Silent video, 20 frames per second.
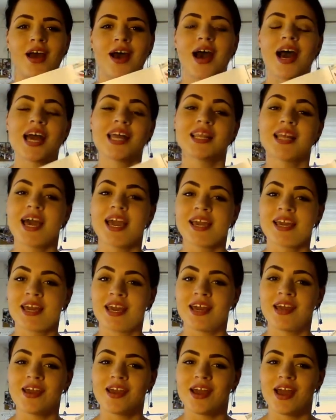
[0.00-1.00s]
I like
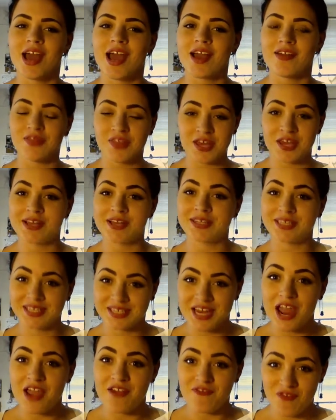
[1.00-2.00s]
it. I think it's
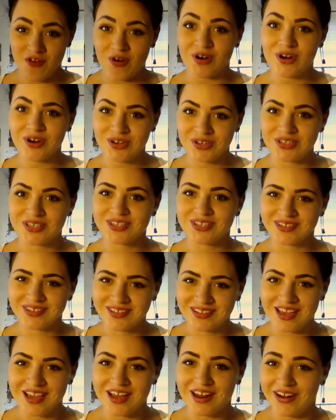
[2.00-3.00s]
diverse.
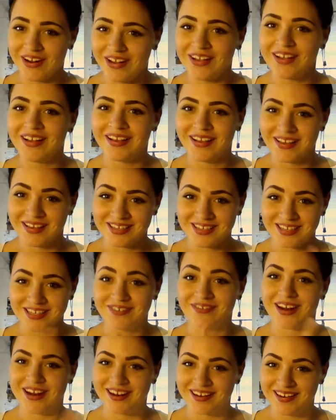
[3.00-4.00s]
Get it? See
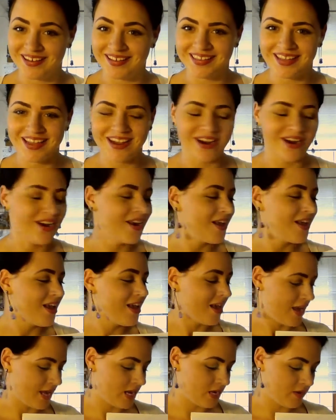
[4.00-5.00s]
what I did there?
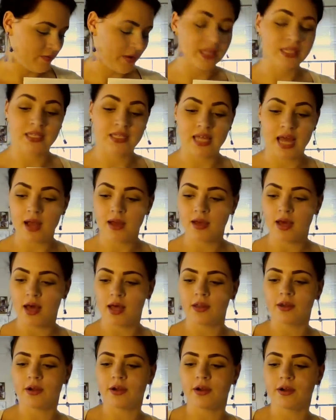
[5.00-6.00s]
Anyways, that
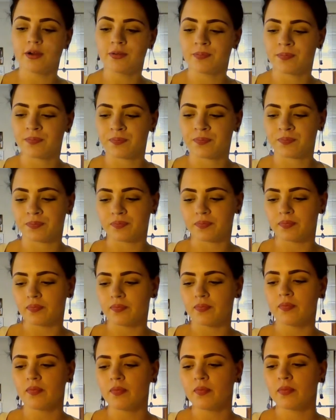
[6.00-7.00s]
color
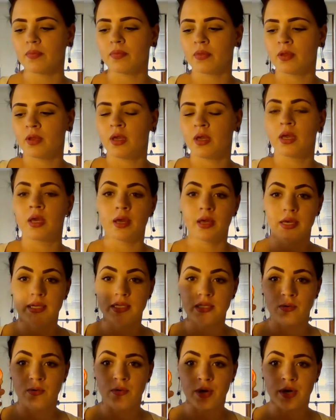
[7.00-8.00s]

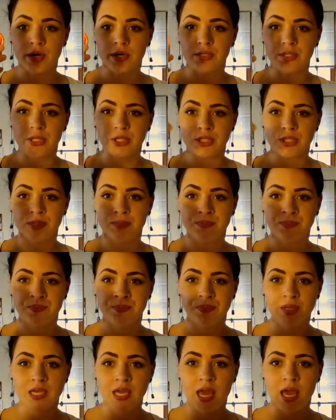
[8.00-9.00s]
is orange.
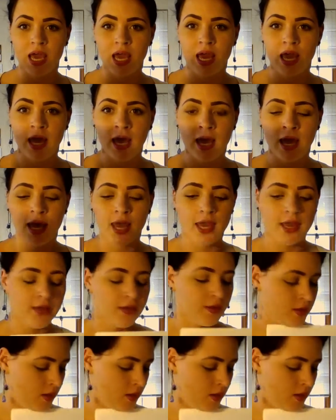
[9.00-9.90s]
Yay!